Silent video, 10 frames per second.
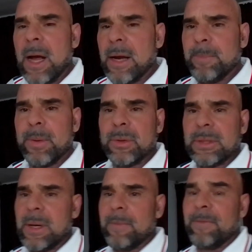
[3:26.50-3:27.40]
I built
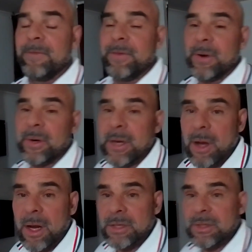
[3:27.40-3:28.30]
it up very
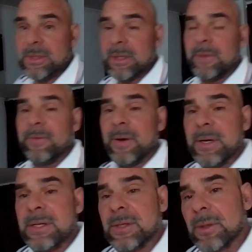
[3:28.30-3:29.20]
cautiously,
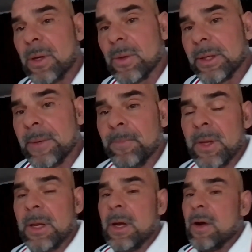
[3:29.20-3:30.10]
very slowly
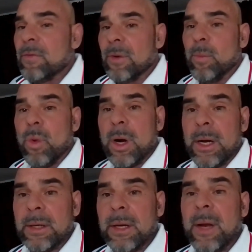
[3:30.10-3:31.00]
from
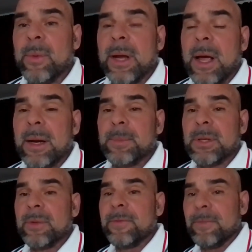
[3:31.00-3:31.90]
1, and we got up
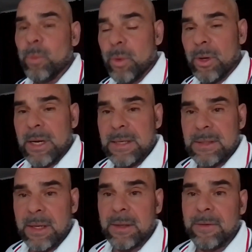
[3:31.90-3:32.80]
to the working
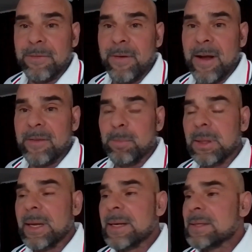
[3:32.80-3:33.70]
set of 5
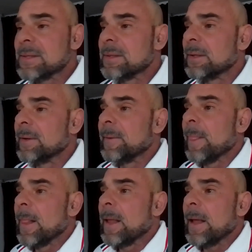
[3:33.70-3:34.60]
plates,
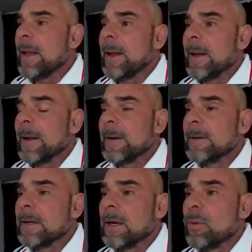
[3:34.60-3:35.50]

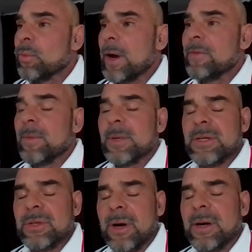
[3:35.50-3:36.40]
and right from the
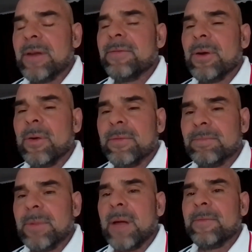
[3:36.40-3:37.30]
start, I felt
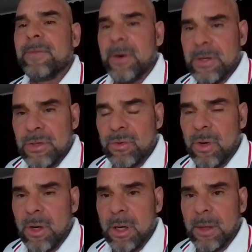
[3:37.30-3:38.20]
very
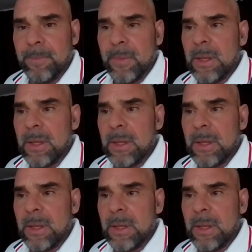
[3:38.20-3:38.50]
strong.